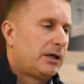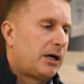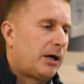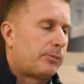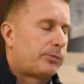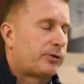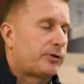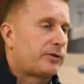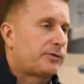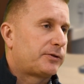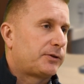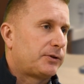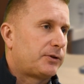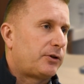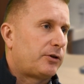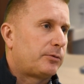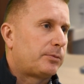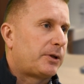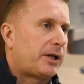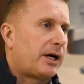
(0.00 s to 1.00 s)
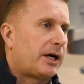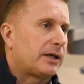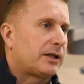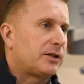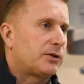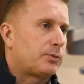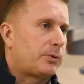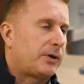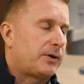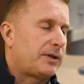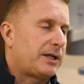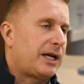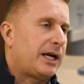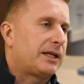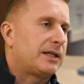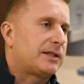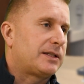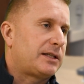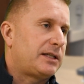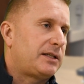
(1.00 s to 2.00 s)
A peripheral nerve block is where the
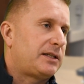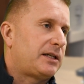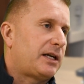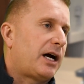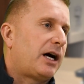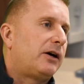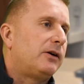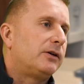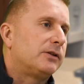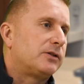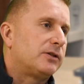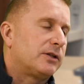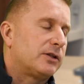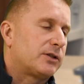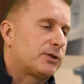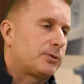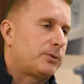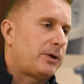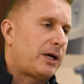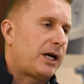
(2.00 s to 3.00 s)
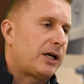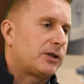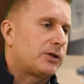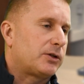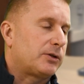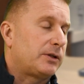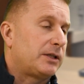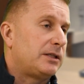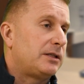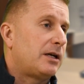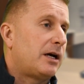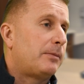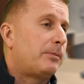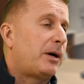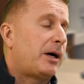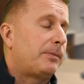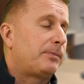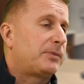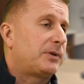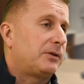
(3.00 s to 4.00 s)
anesthesiologist will actually numb
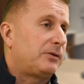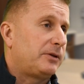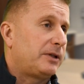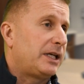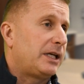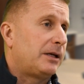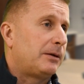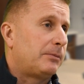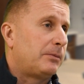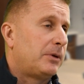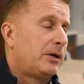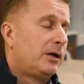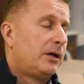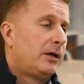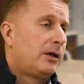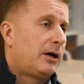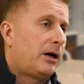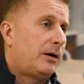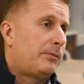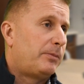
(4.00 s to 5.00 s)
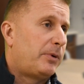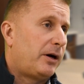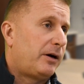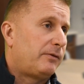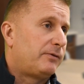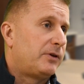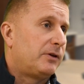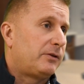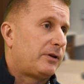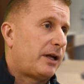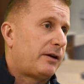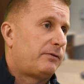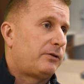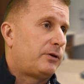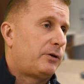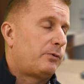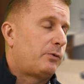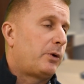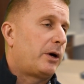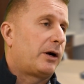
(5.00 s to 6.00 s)
up the limb above the
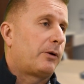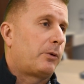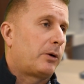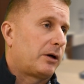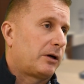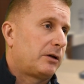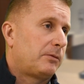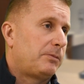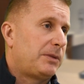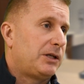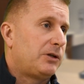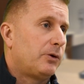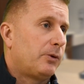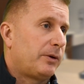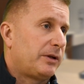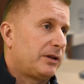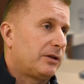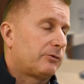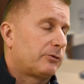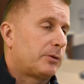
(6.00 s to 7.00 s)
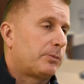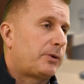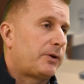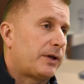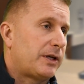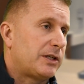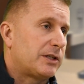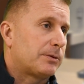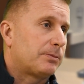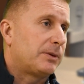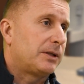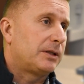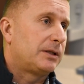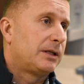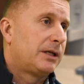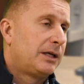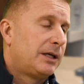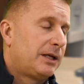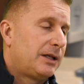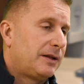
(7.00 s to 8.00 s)
level of where we're going to be doing the replacement.
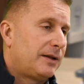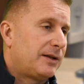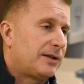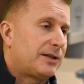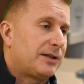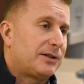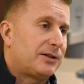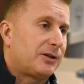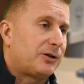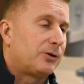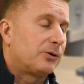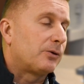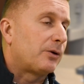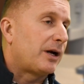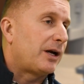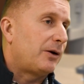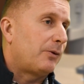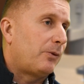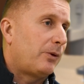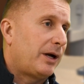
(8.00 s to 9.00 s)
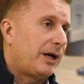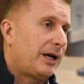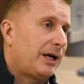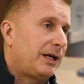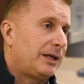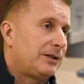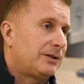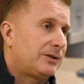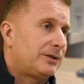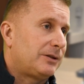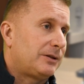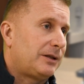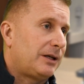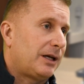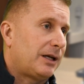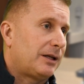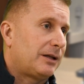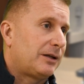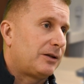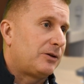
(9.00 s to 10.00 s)
This is a great way to
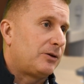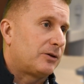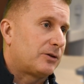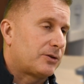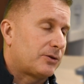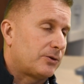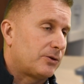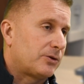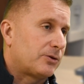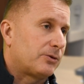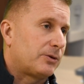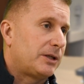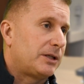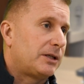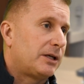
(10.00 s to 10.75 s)
get your surgery